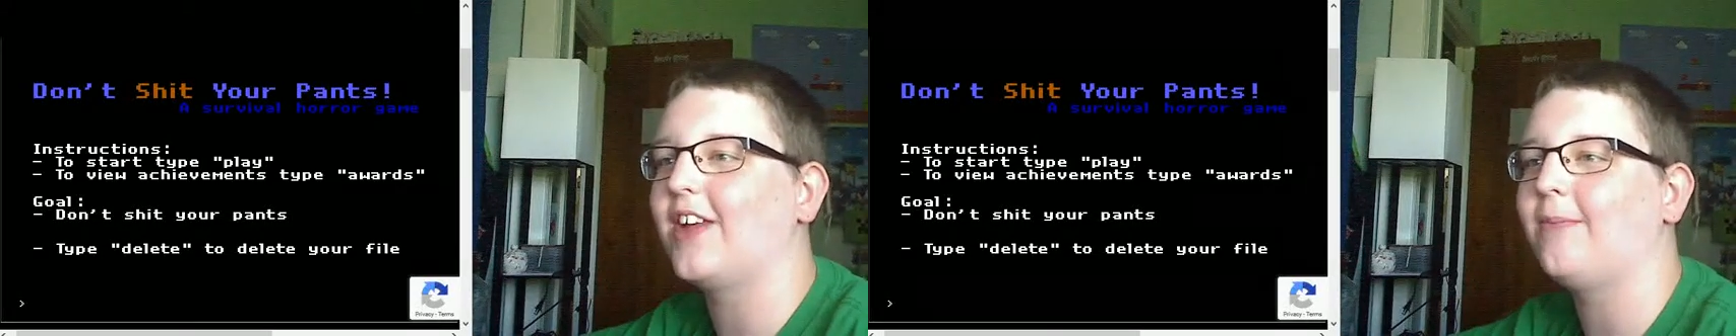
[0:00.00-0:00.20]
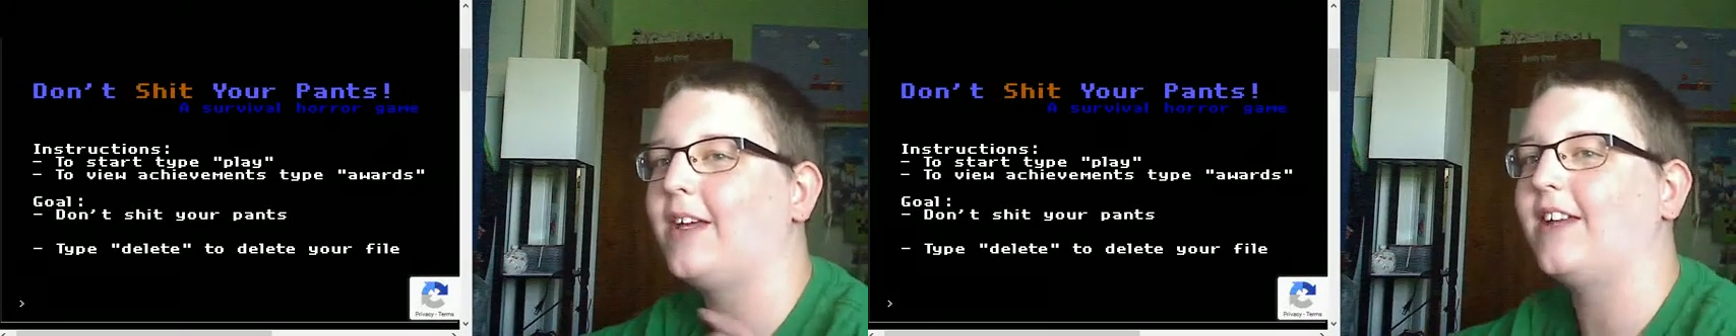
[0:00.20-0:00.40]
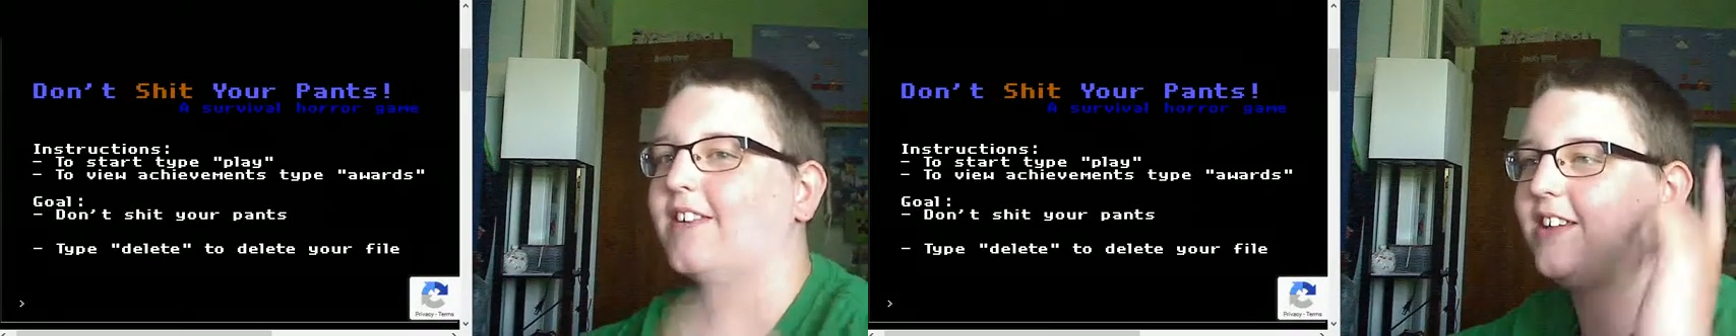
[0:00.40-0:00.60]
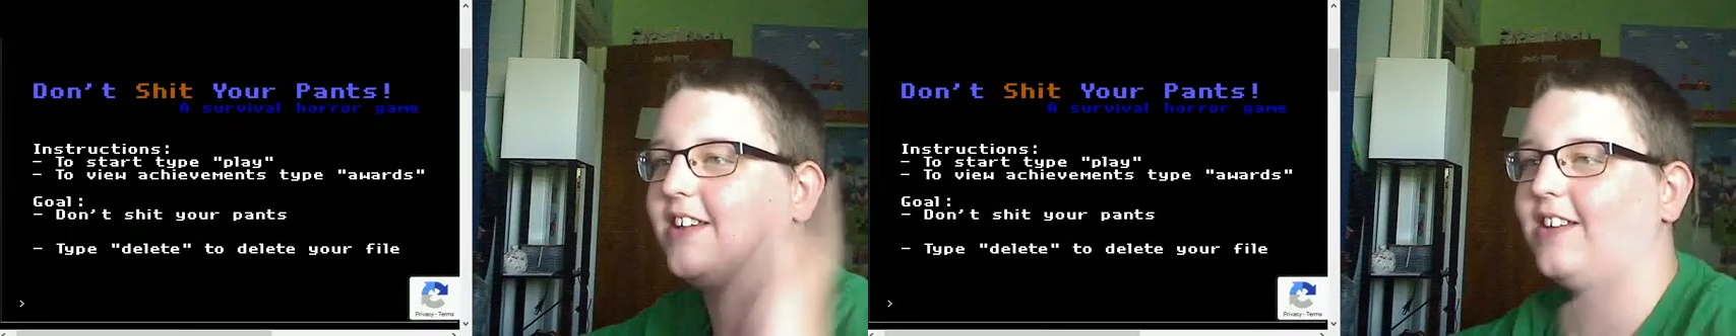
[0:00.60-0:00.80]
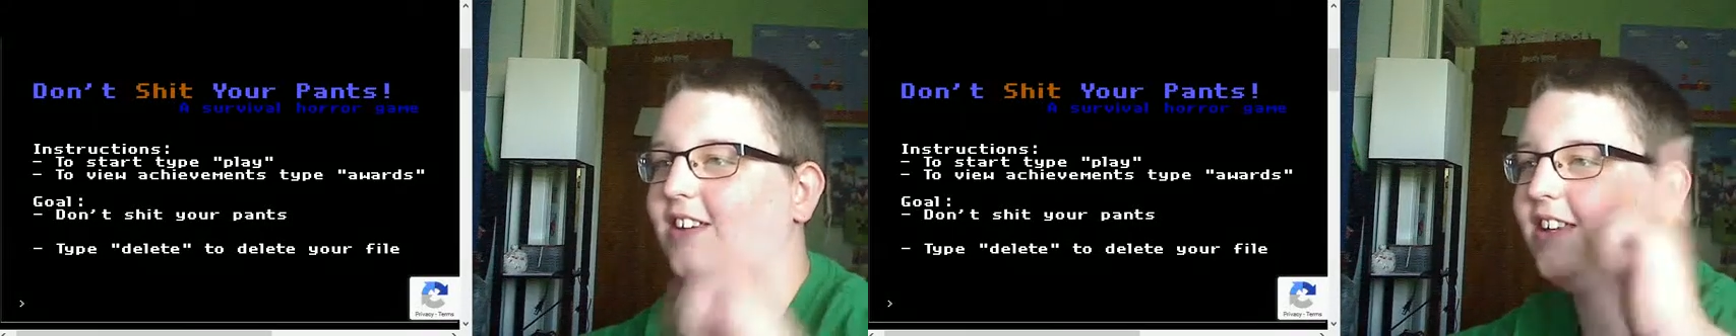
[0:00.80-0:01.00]
I'm not
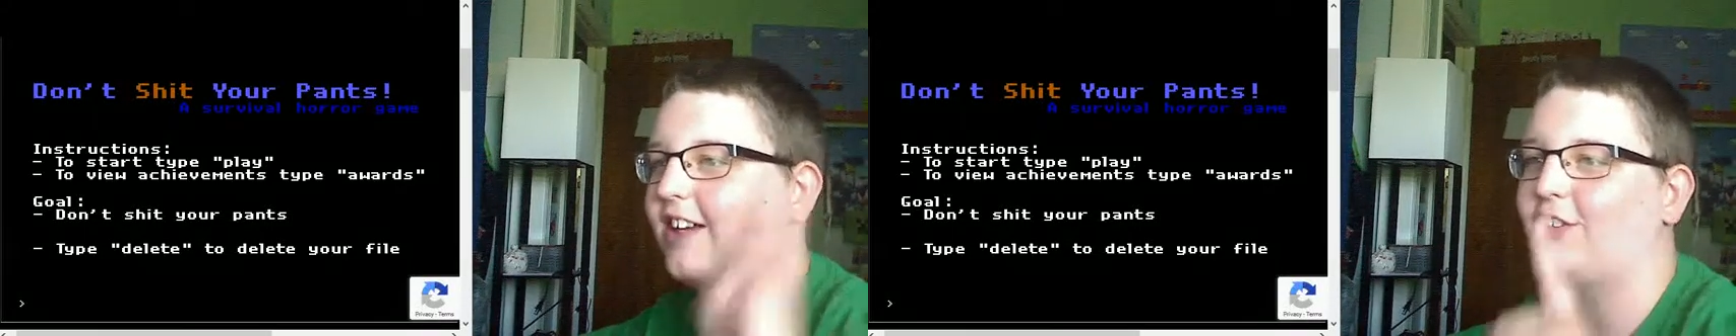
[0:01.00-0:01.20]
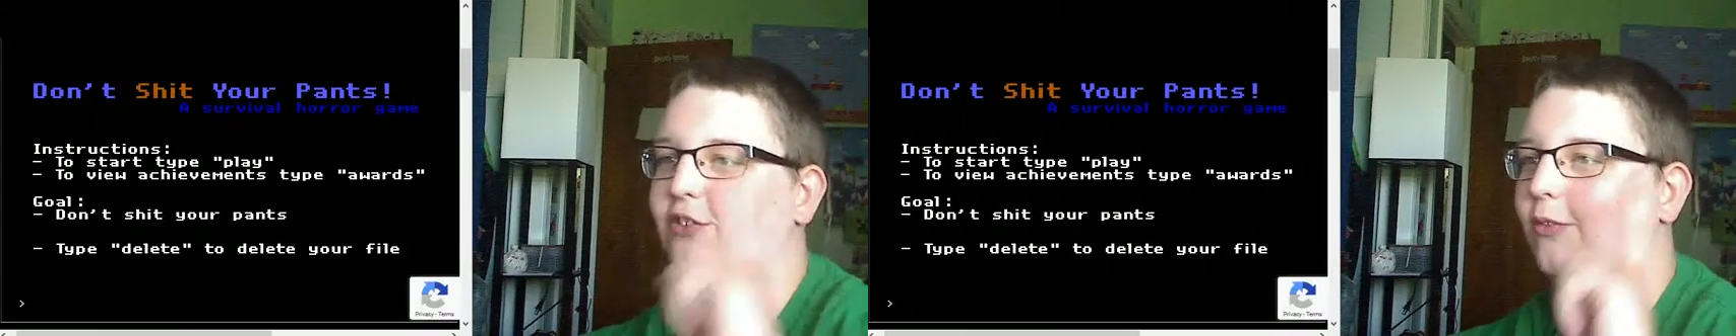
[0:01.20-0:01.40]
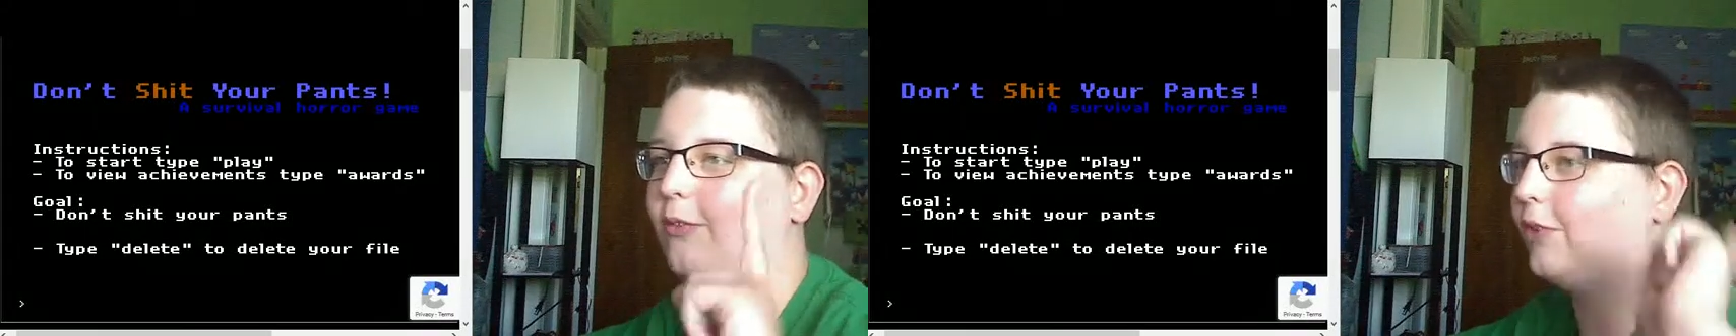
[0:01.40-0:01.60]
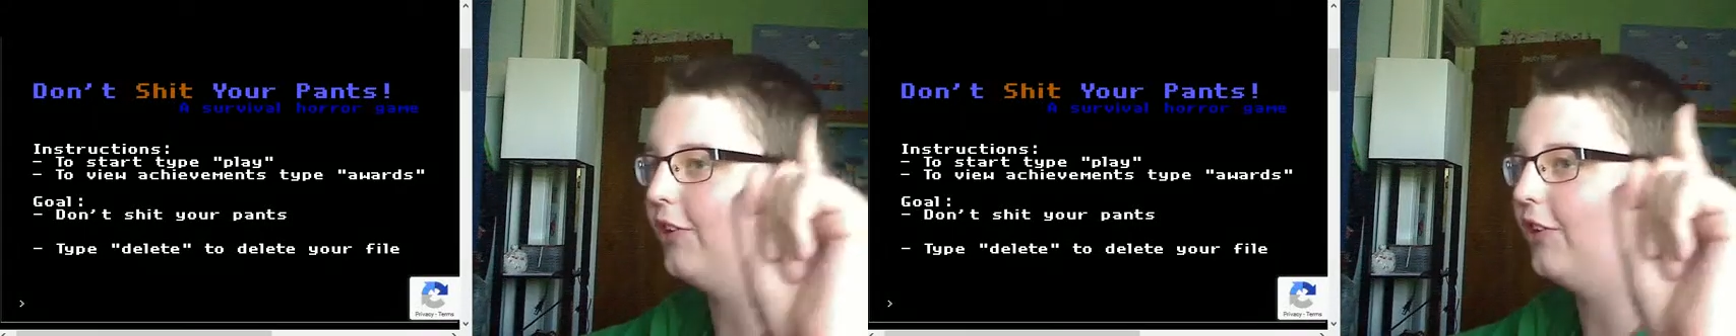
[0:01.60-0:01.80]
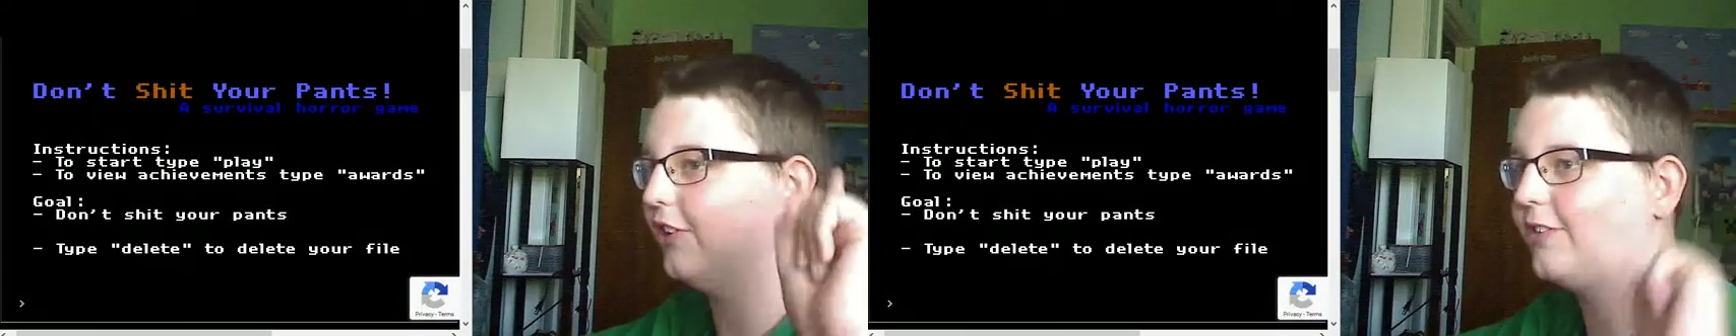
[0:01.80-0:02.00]
saying the actual
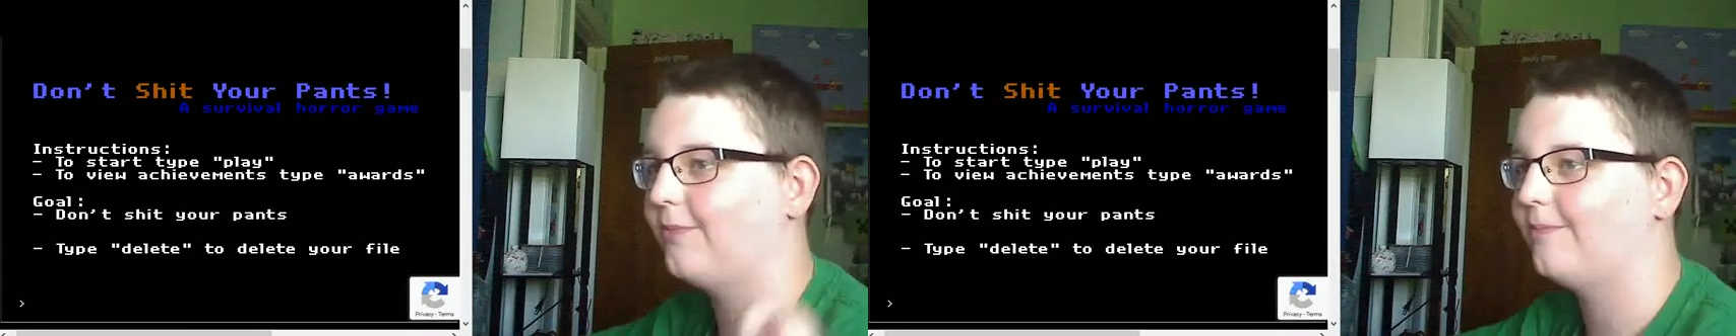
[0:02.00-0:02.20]
word.